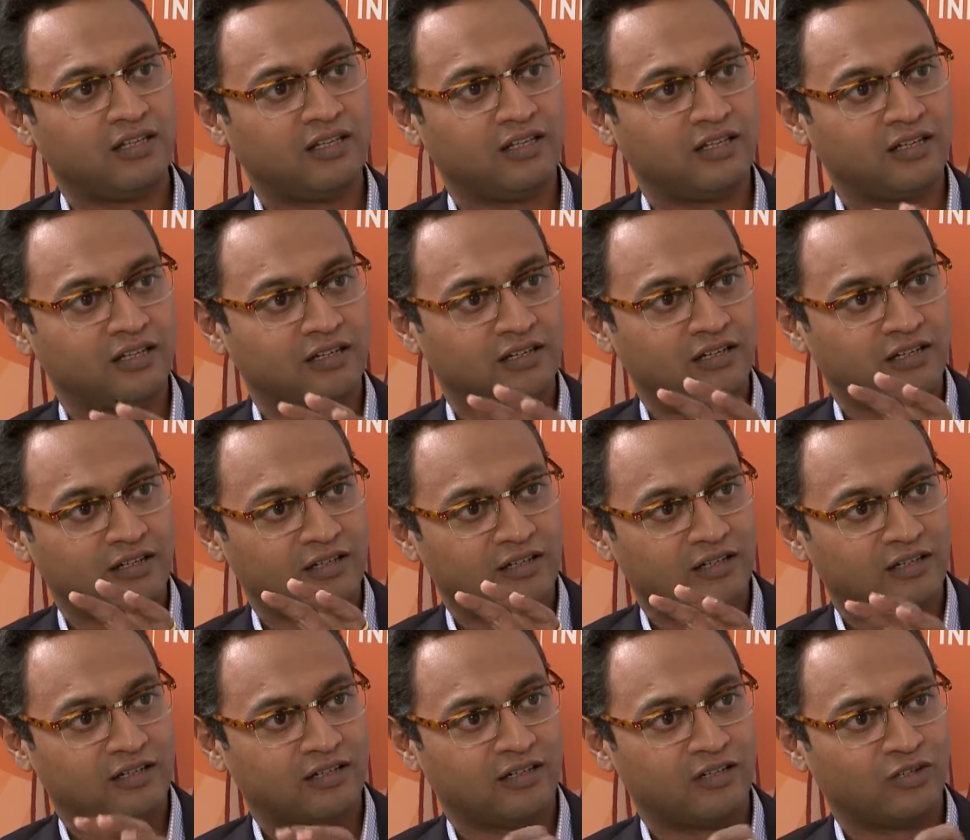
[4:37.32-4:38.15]

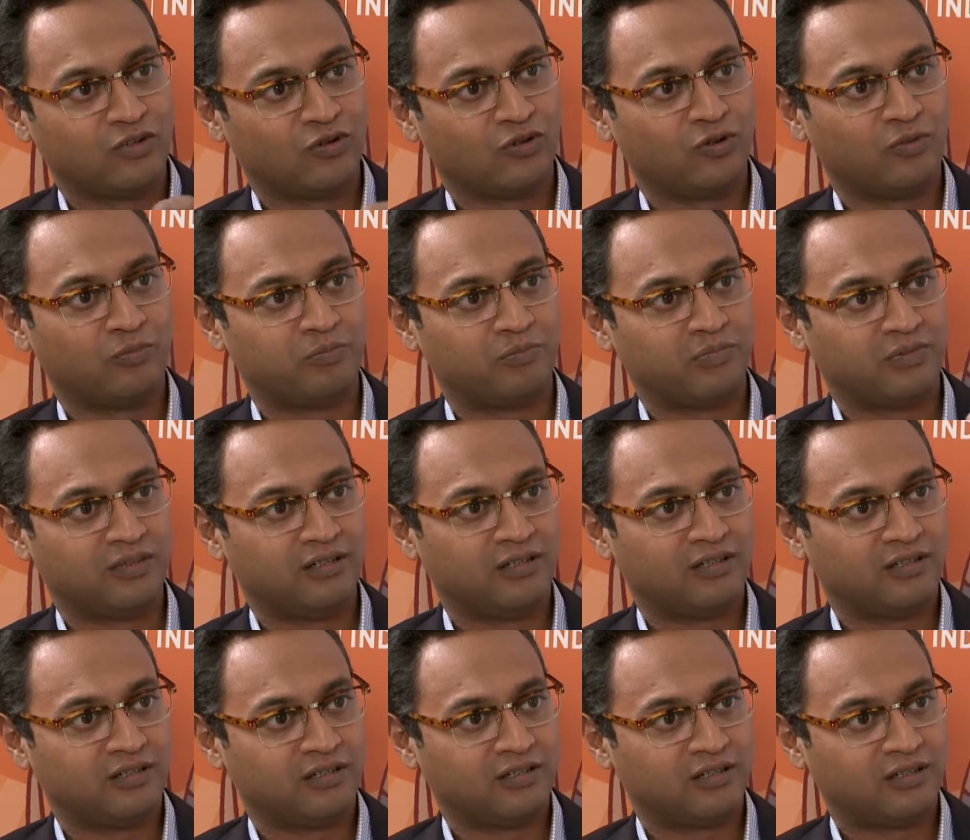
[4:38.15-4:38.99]

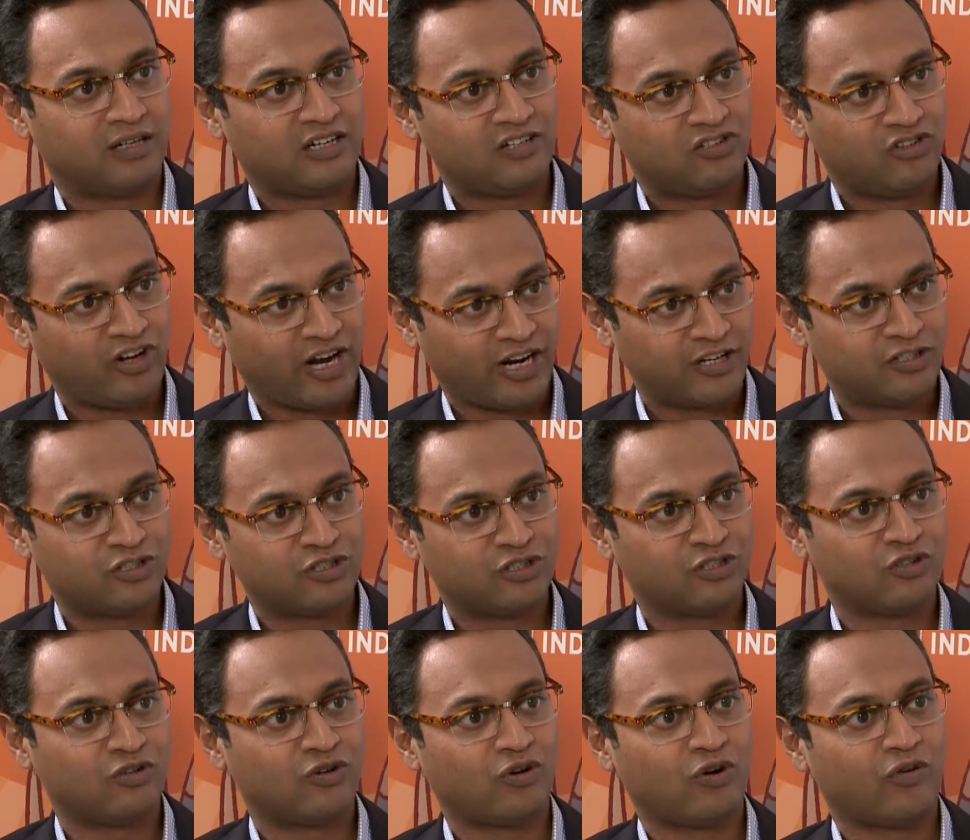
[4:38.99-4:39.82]
the
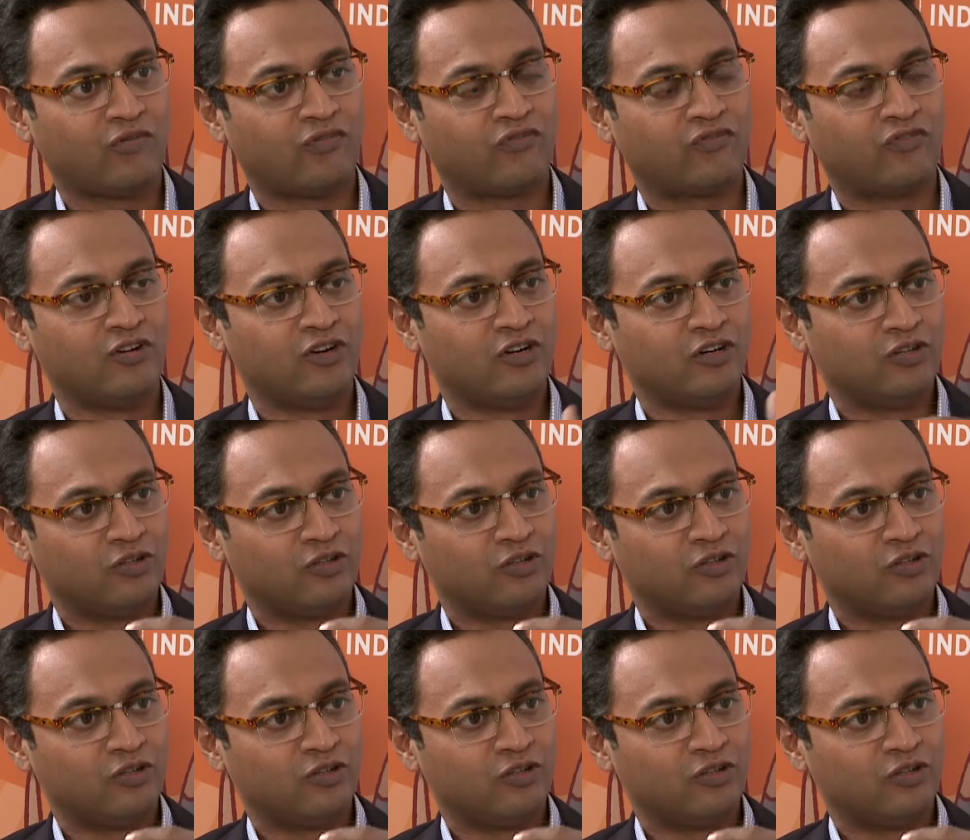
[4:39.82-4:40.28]
attraction of